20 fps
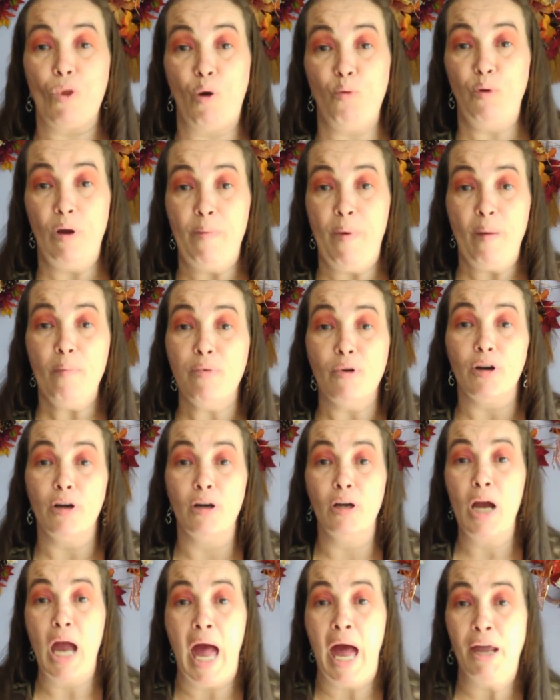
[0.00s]

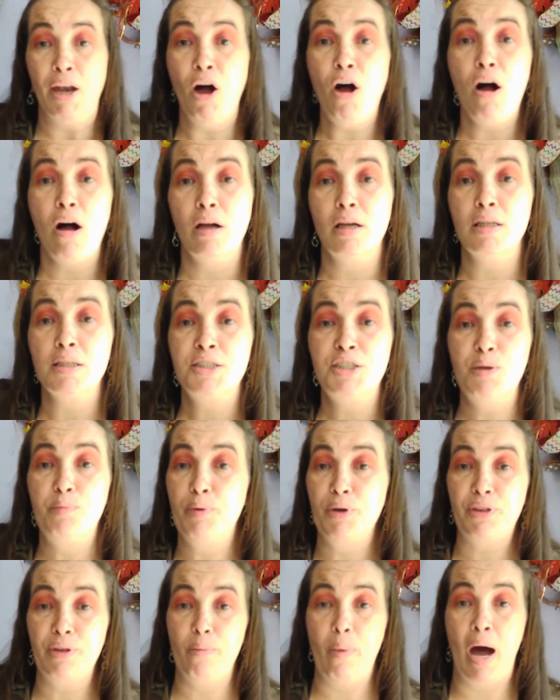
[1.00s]
remember at all to
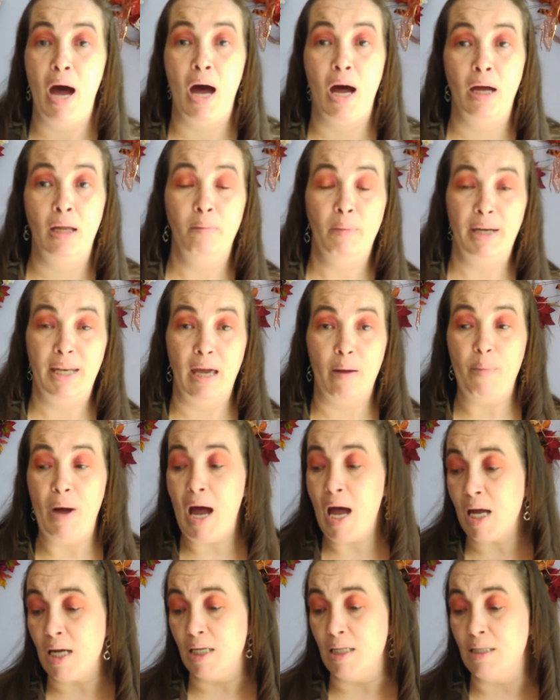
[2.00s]
put them on my damn
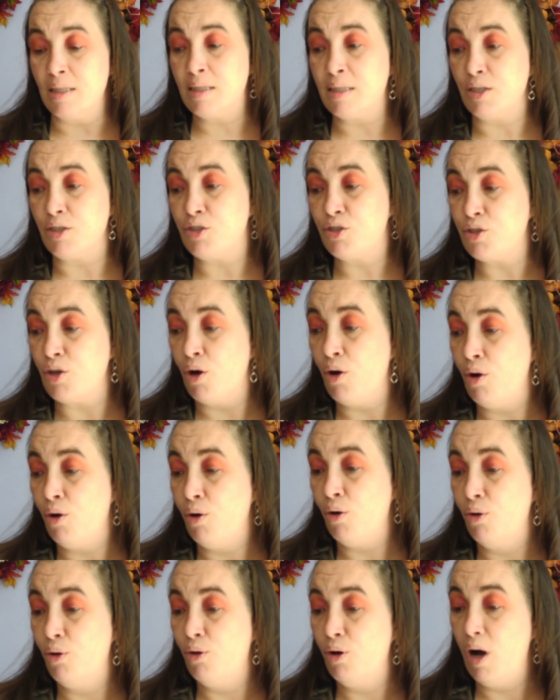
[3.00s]
eyes.
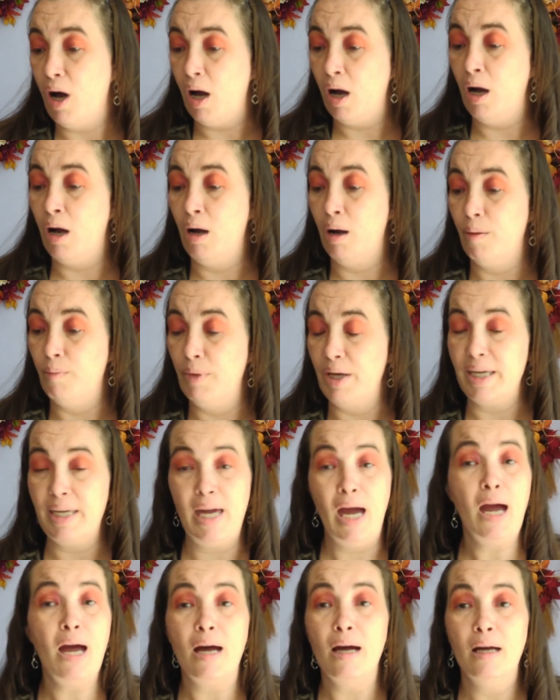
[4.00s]
So,
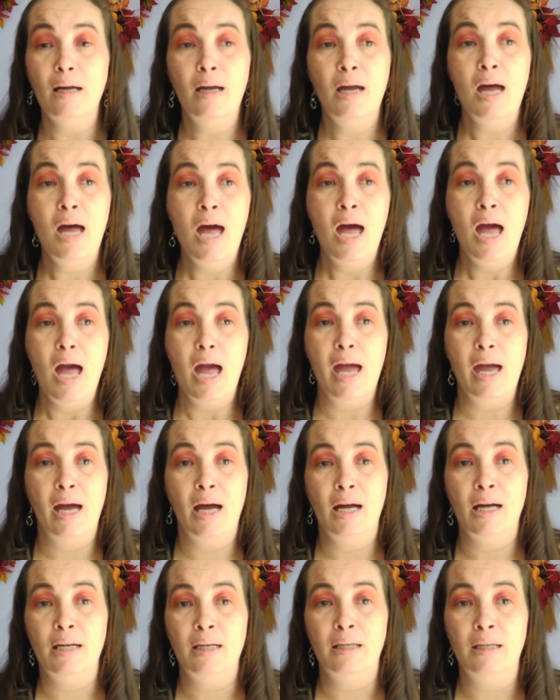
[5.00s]
yeah.
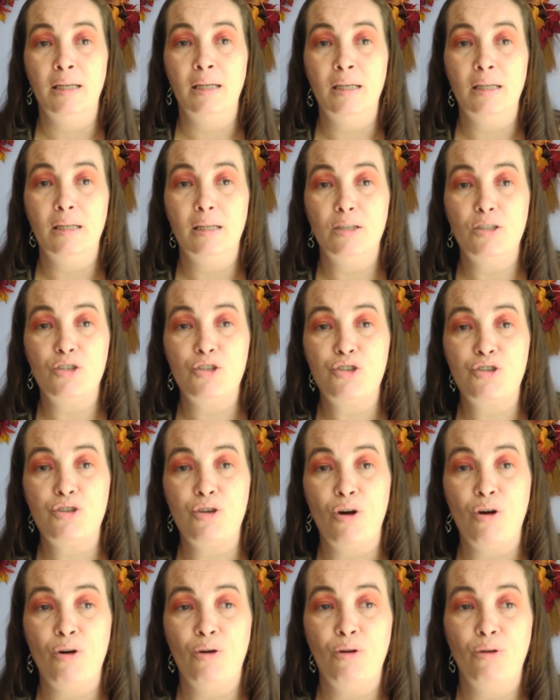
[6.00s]
And
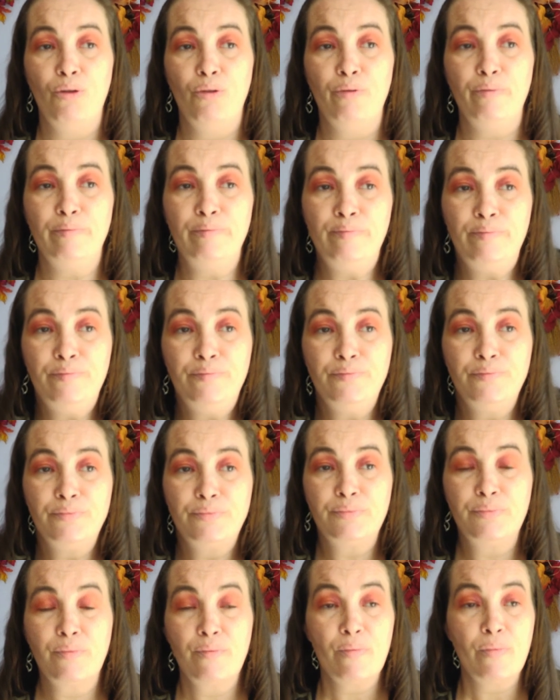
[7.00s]
so,
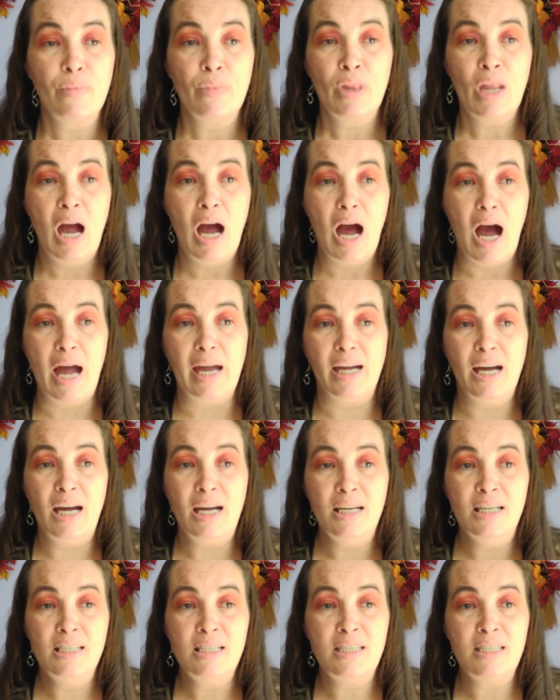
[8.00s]
I
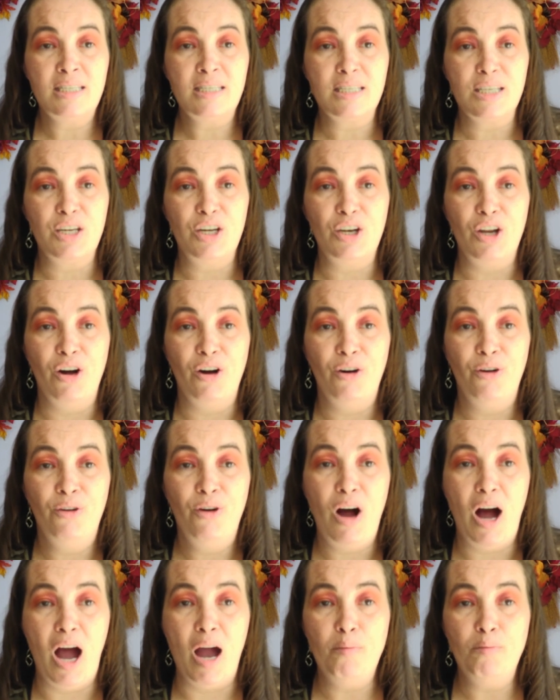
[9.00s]
guess, you know,
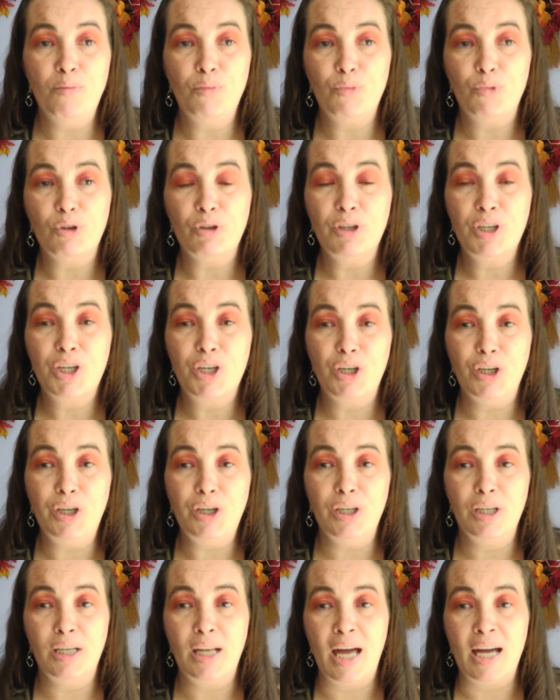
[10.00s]
I'm really
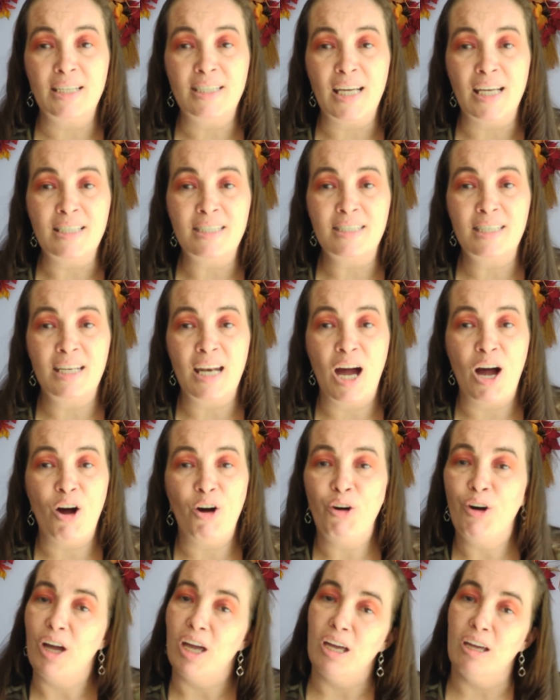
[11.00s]
good at testing
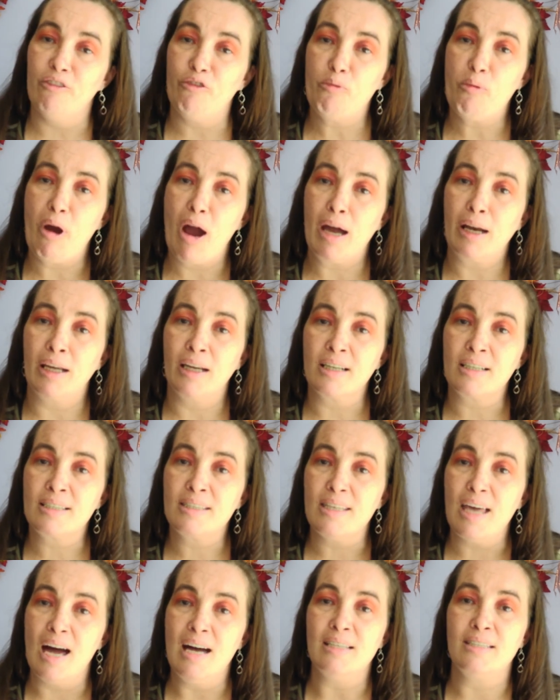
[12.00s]
out if products
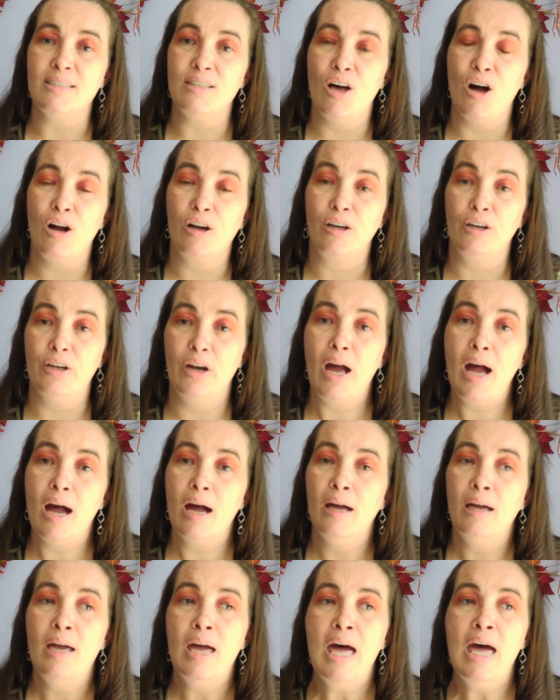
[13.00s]
last long or not.
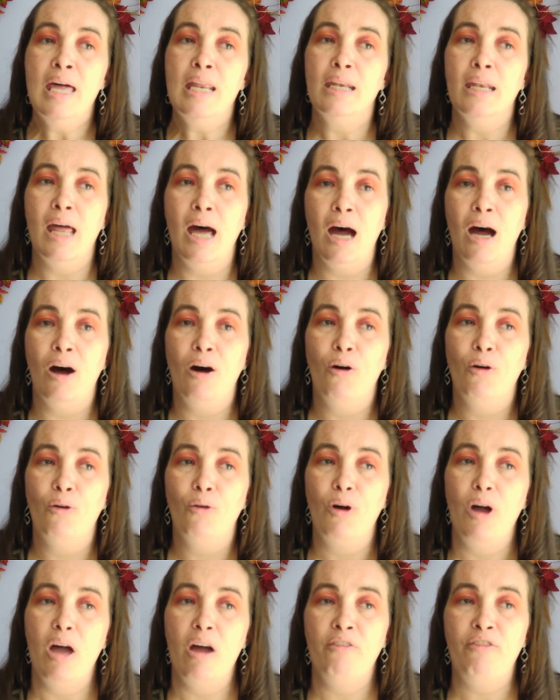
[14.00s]

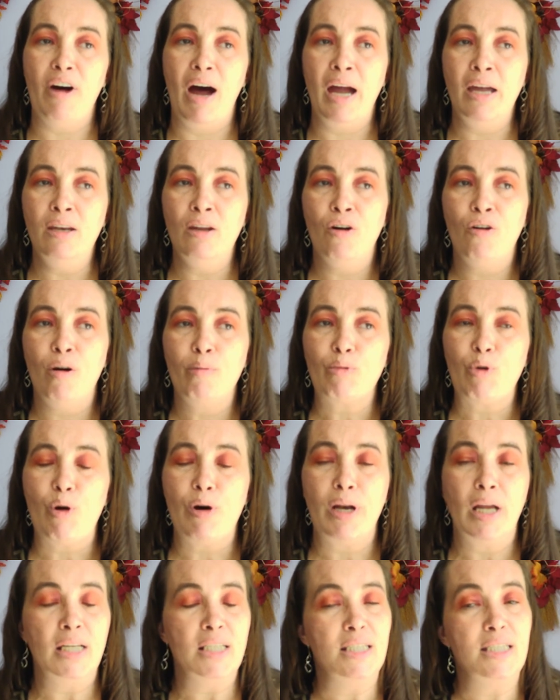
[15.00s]
Now, if I know I'm
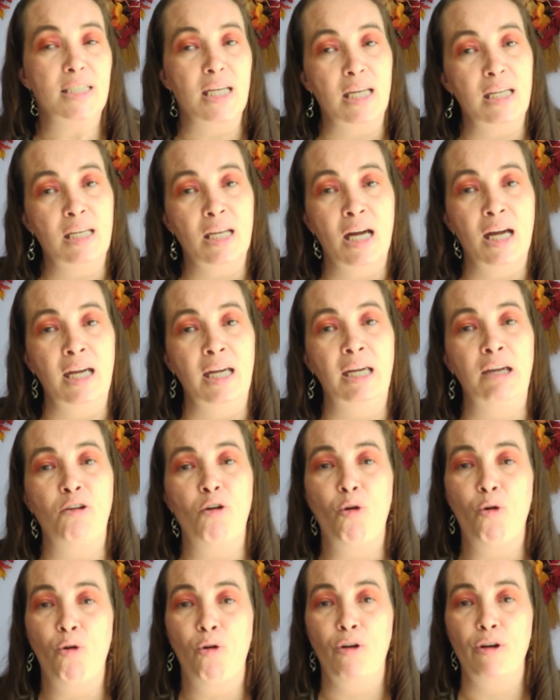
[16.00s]
going on a date night
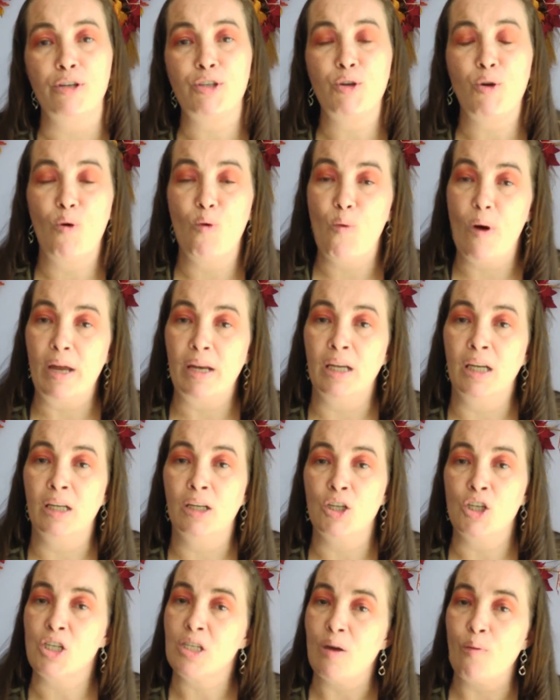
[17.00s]
or to a wedding
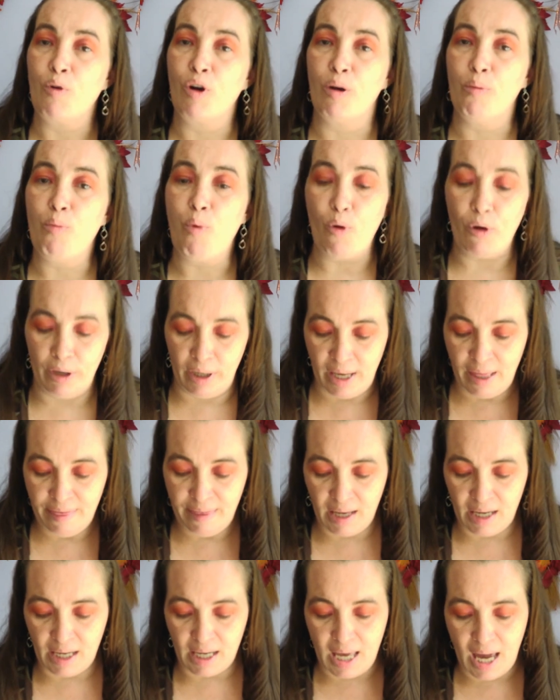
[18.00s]
or somewhere important,
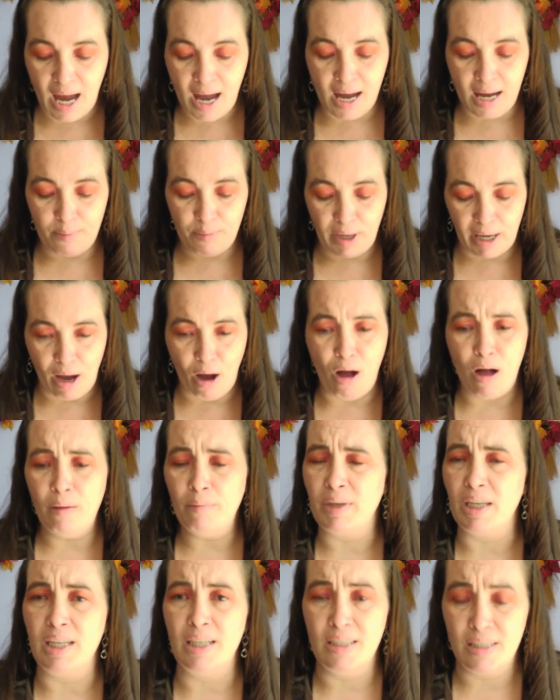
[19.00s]
then yeah, by all
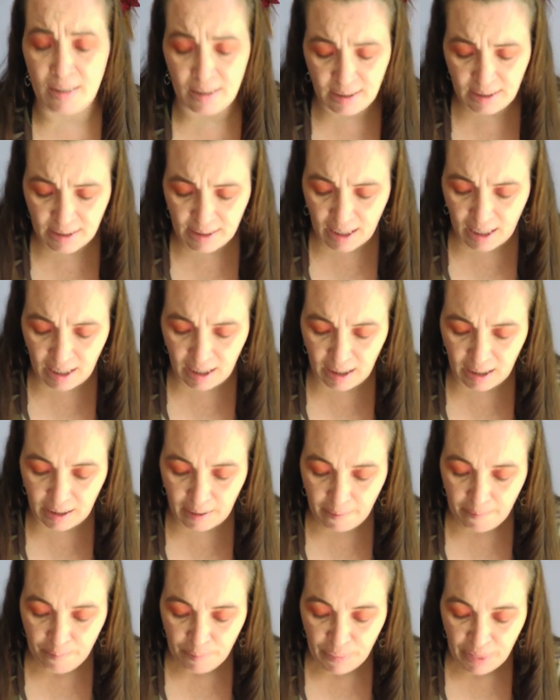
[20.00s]
means, like,
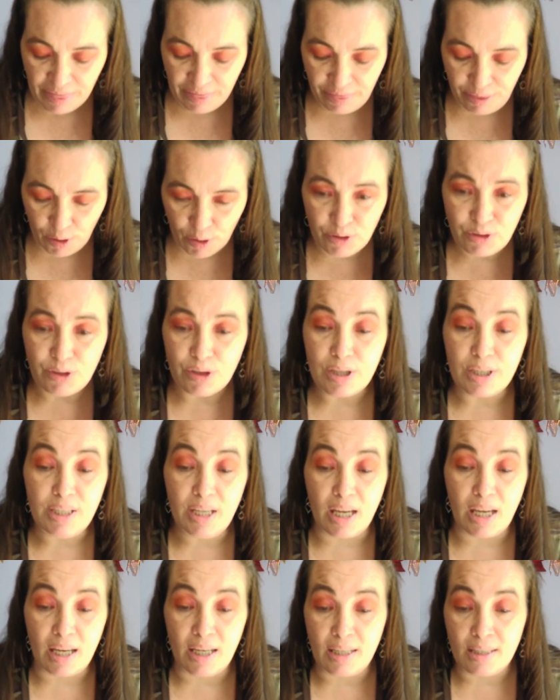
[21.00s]
those are the
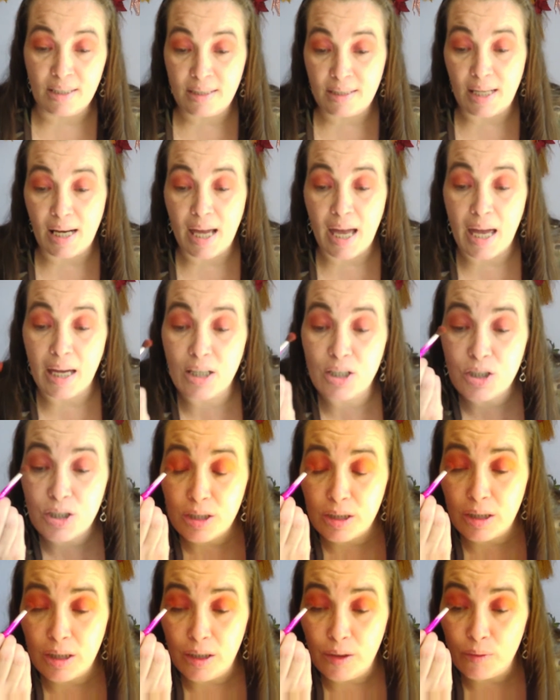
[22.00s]
days that I
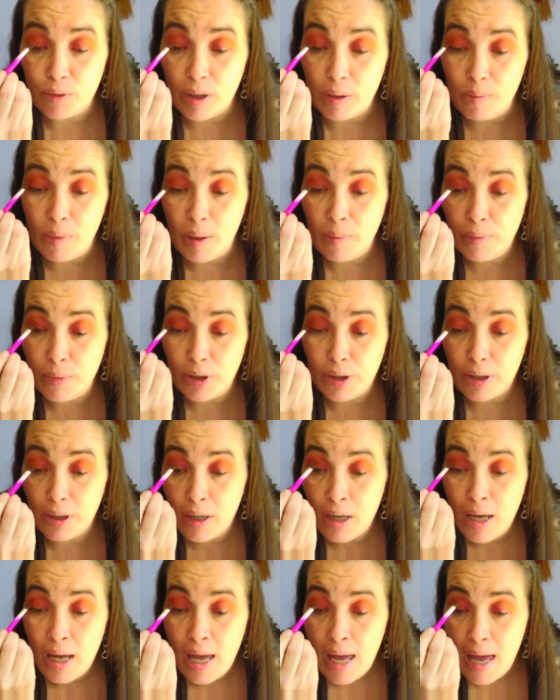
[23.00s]
actually remember.
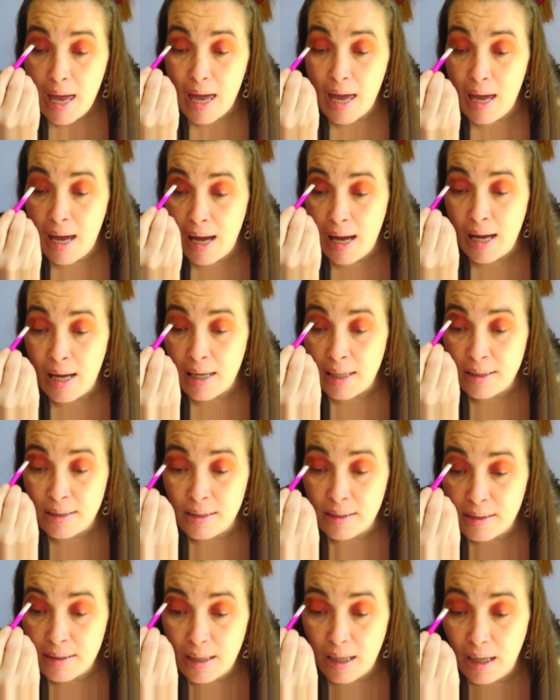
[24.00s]

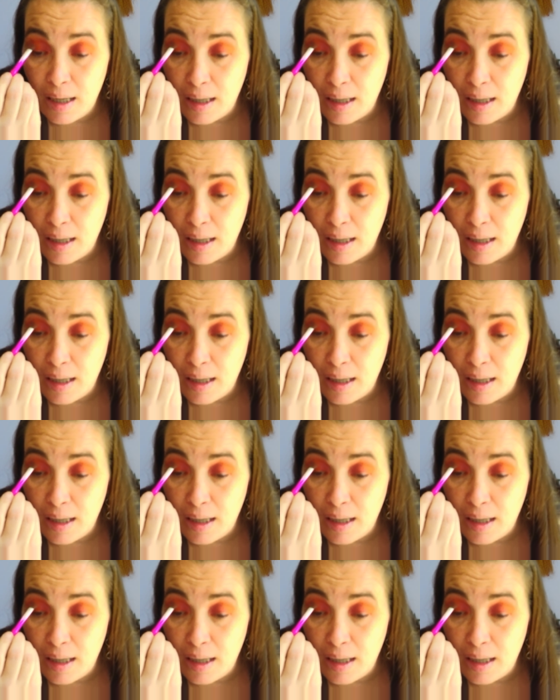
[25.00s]
And,